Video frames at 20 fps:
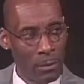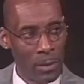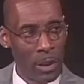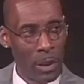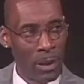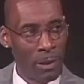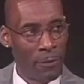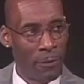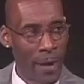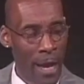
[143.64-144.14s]

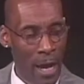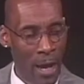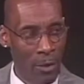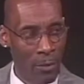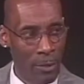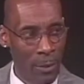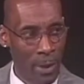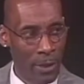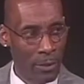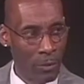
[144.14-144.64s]

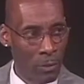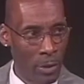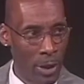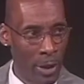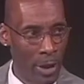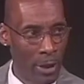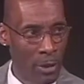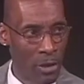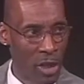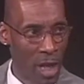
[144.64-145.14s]
involvement
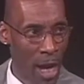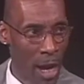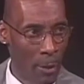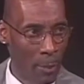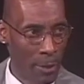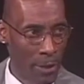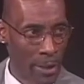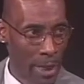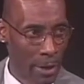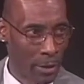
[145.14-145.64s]
with Child
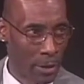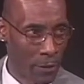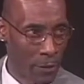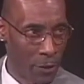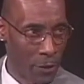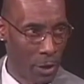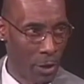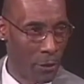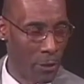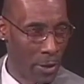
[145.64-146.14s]
Protective
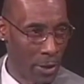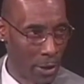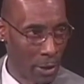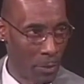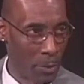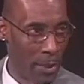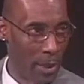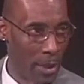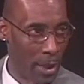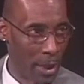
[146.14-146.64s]
Services
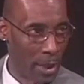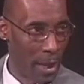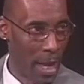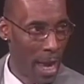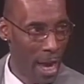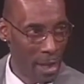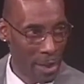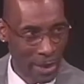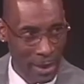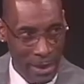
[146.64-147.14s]
begin?
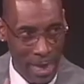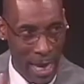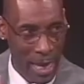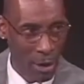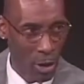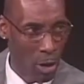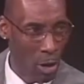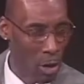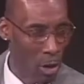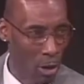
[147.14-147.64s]
How did that
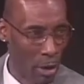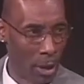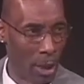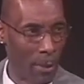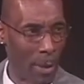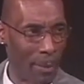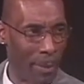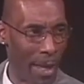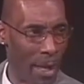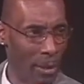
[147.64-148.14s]
all come
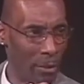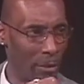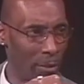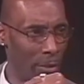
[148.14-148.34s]
about?